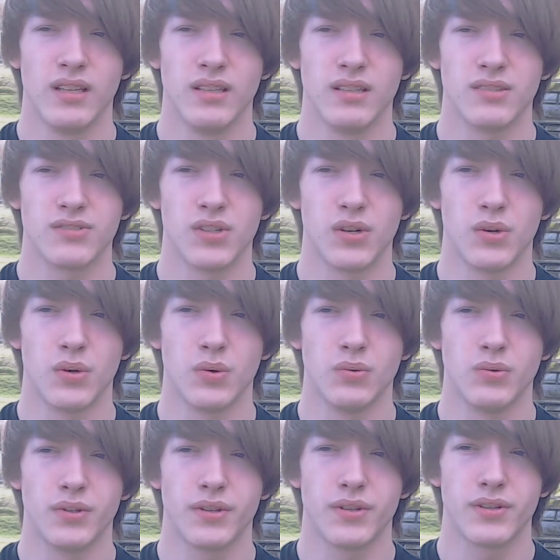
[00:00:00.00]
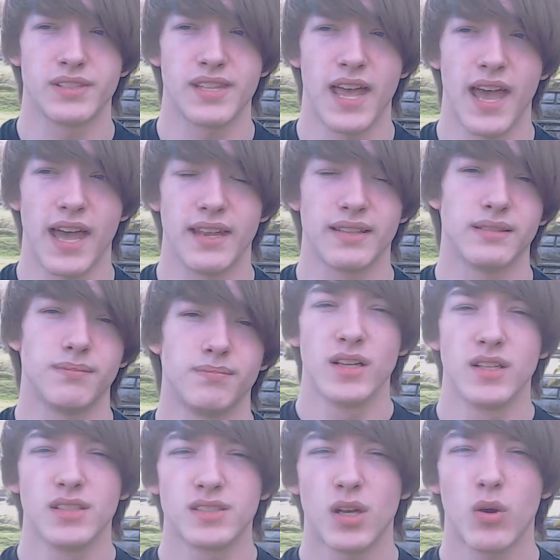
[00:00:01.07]
so there's that.
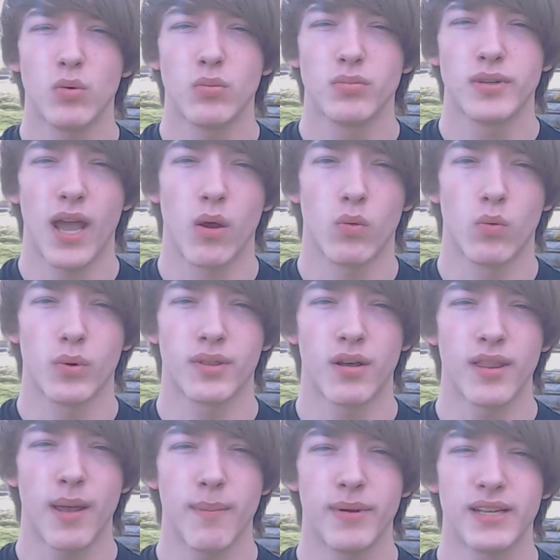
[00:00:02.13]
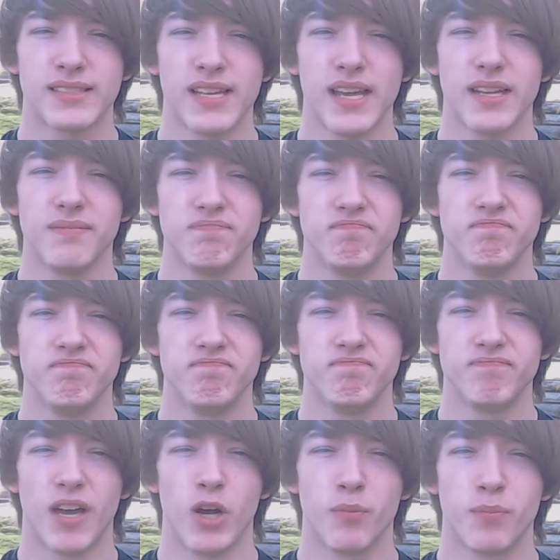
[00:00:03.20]
So now, with all that being said,
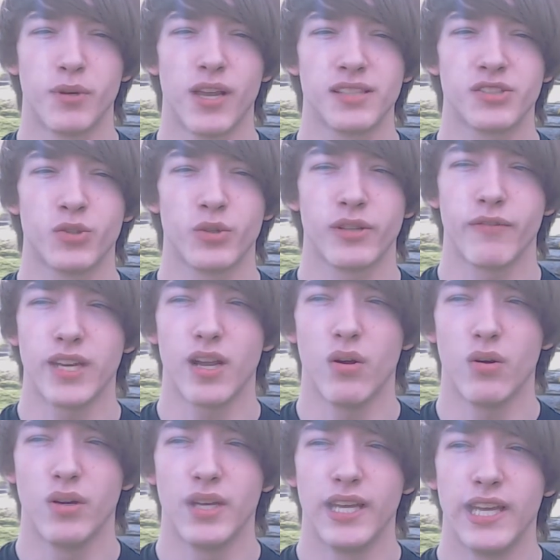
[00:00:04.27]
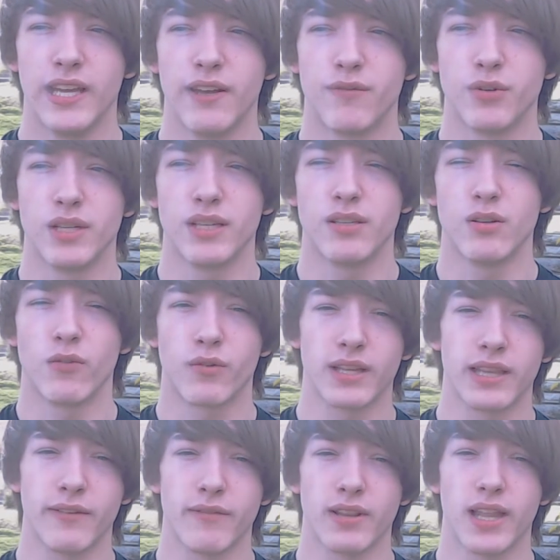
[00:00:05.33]
I hope you guys enjoyed the video. If you did, don't forget
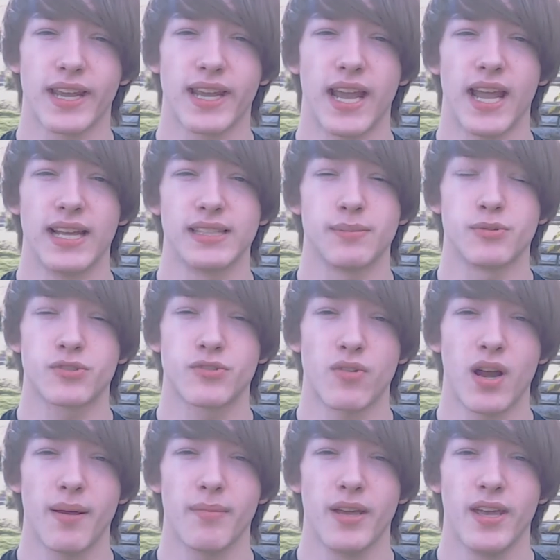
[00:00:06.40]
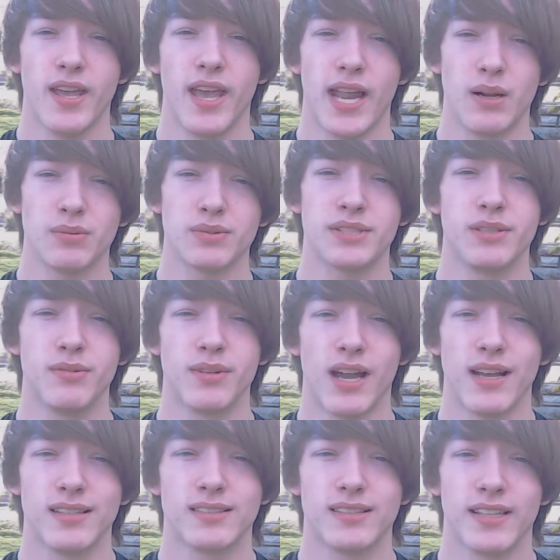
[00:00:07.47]
to leave a like and subscribe, and I will see you
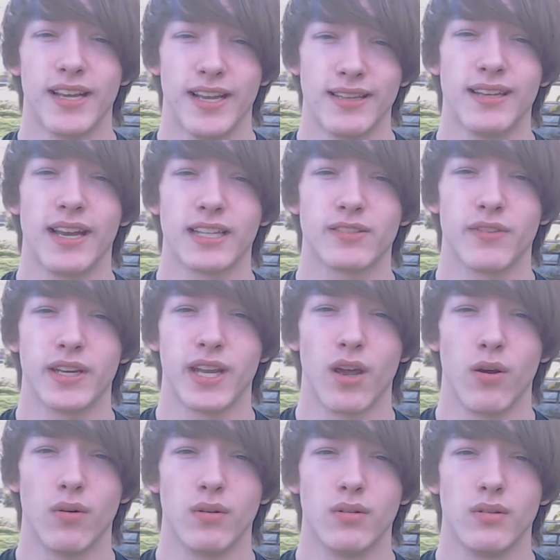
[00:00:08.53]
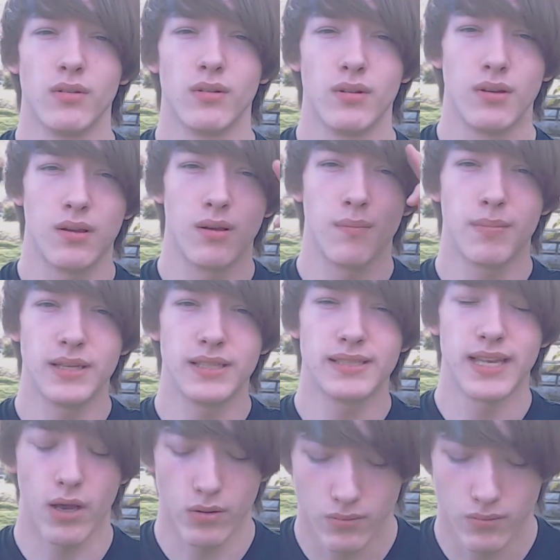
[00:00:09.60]
guys in the next video. Peace out.